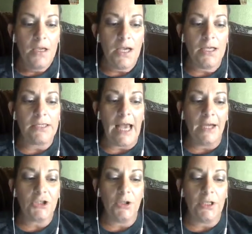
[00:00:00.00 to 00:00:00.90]
is
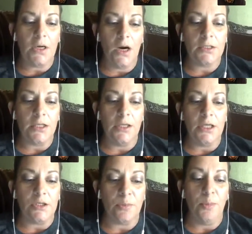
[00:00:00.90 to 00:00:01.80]
actually causing
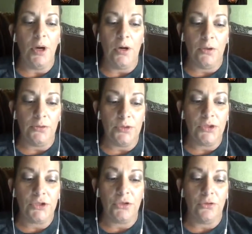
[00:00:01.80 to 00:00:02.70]
these
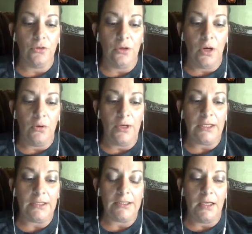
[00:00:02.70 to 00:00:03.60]
bones to grow in
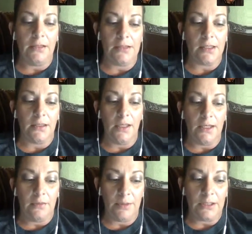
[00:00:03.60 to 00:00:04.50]
the tendons and
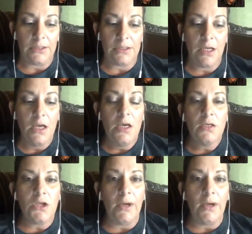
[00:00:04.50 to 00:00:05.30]
ligaments. So